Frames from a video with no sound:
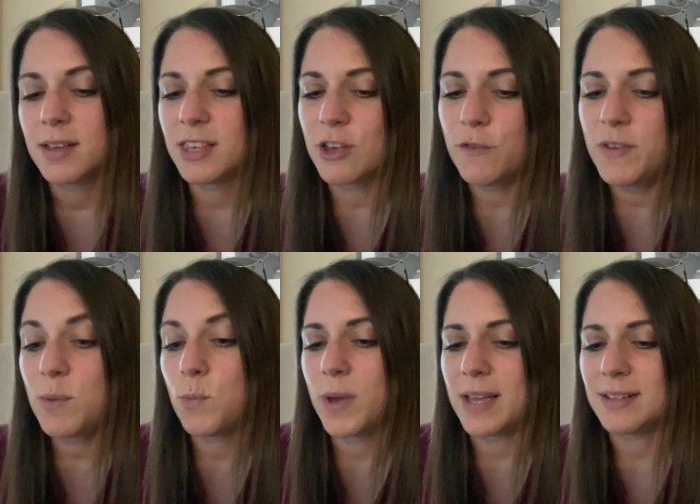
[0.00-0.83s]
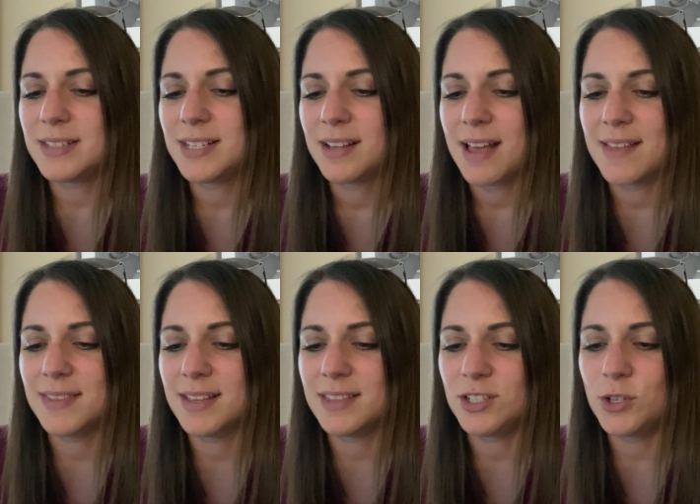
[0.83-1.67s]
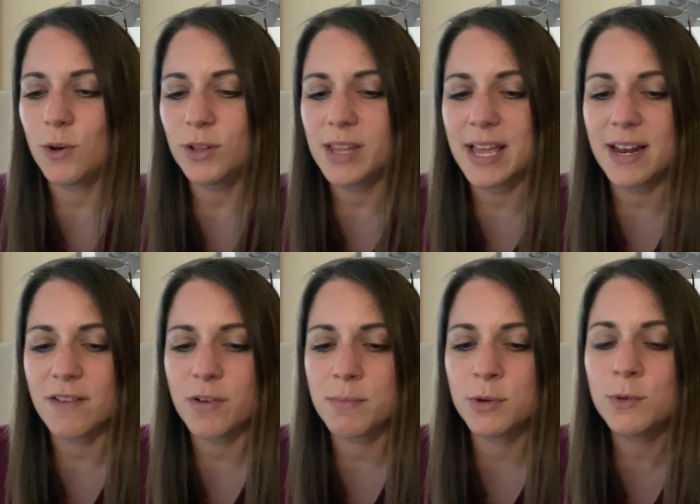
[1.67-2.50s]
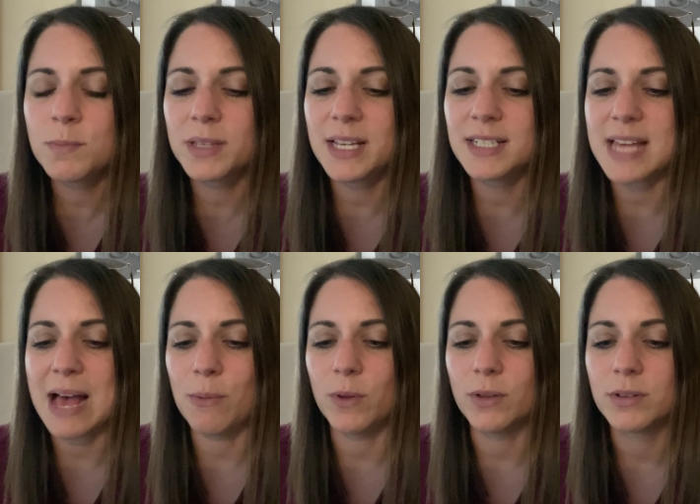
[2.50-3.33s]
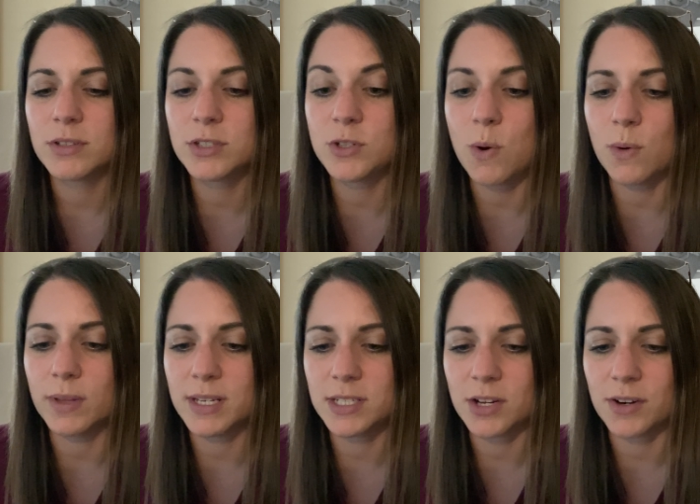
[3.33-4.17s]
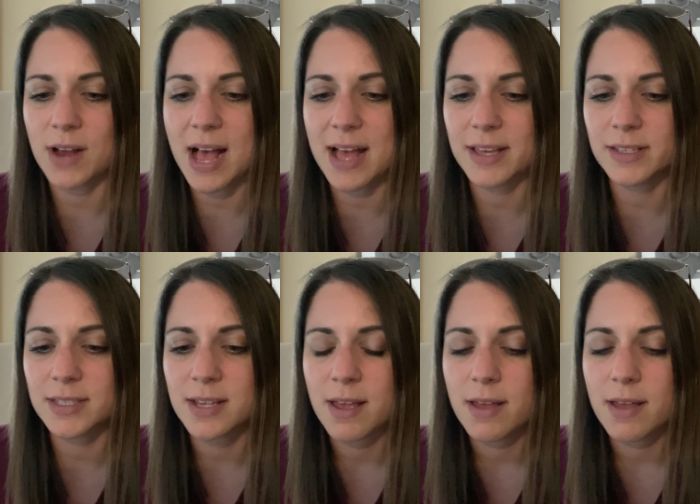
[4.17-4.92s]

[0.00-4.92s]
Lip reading: Gylfi winked, and then the dull light of a moon-blinked owl stole into her eyes.